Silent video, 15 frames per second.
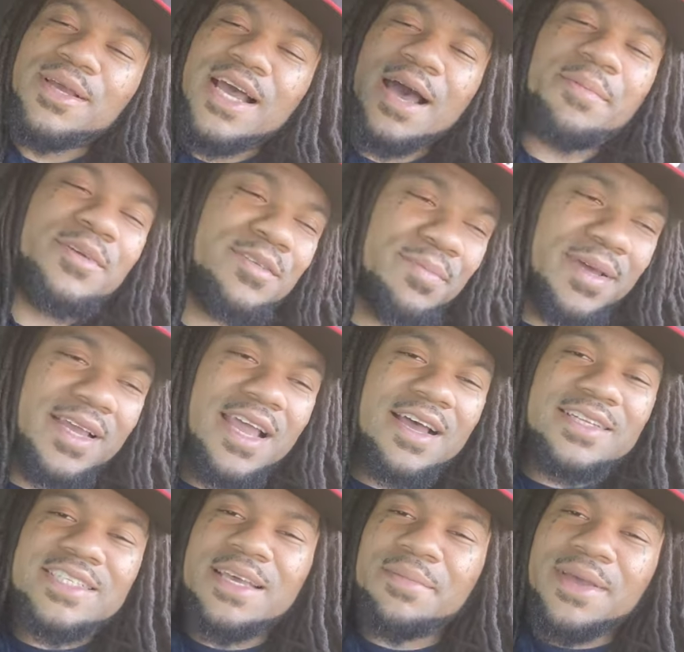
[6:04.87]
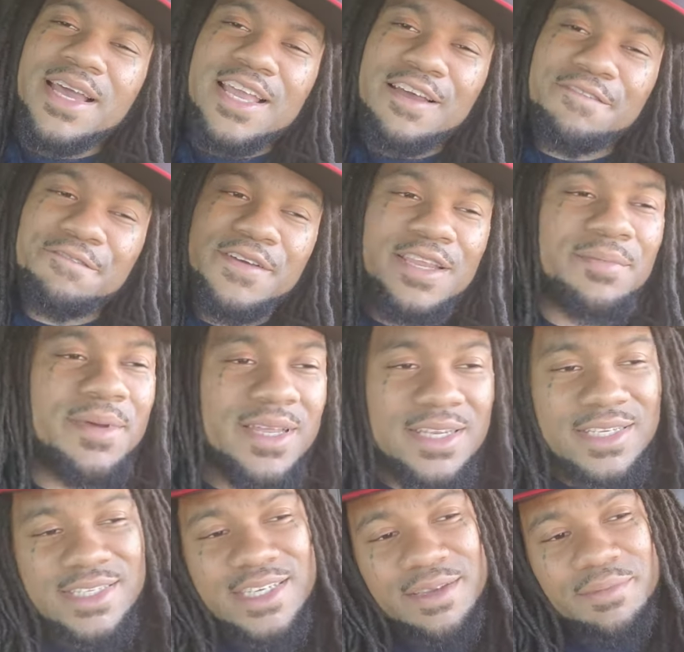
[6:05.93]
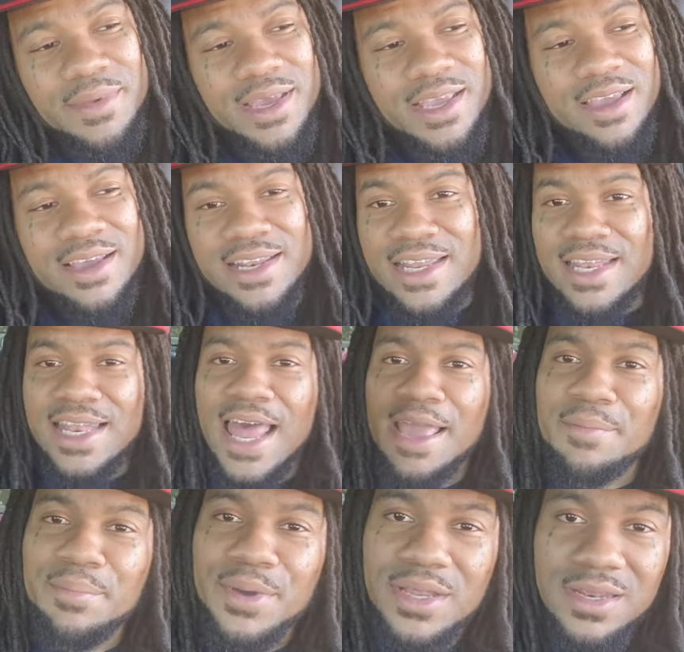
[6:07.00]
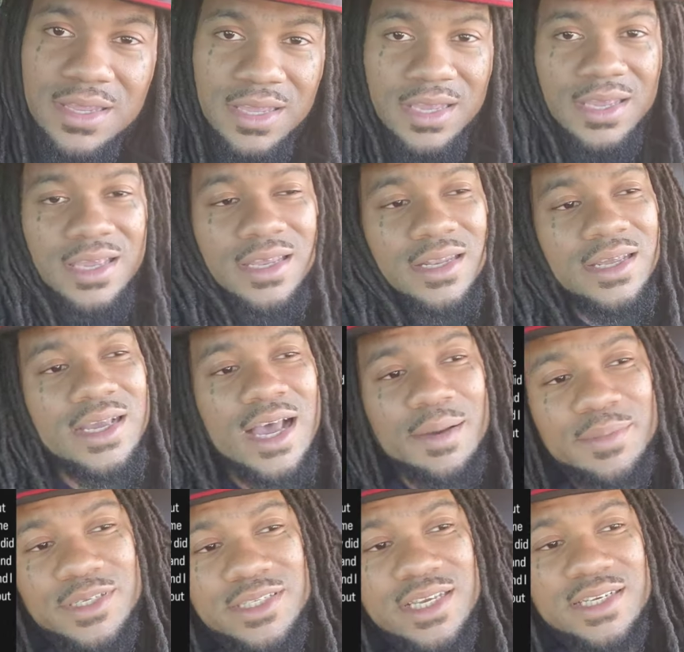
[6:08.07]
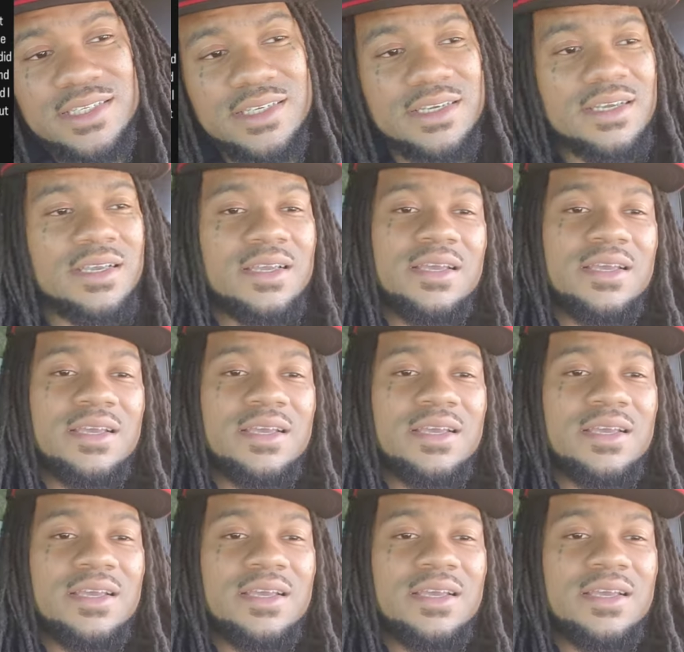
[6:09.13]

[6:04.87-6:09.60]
comments, man. Y'all tell me how y'all feel about this shit, man. Y'all hit the like button. Hit the comment section.